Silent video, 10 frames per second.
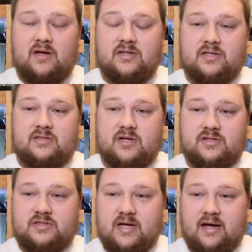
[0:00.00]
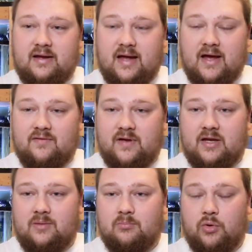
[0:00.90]
is it does not have
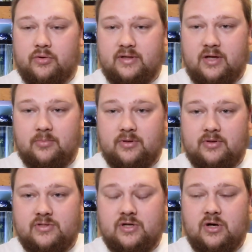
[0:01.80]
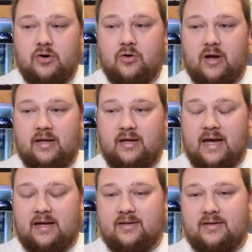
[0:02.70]
any mold inhibitors or any
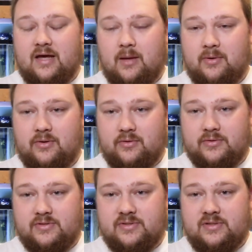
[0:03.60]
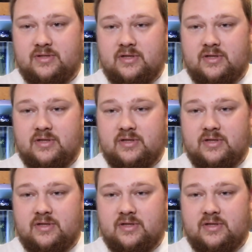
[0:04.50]
added chemicals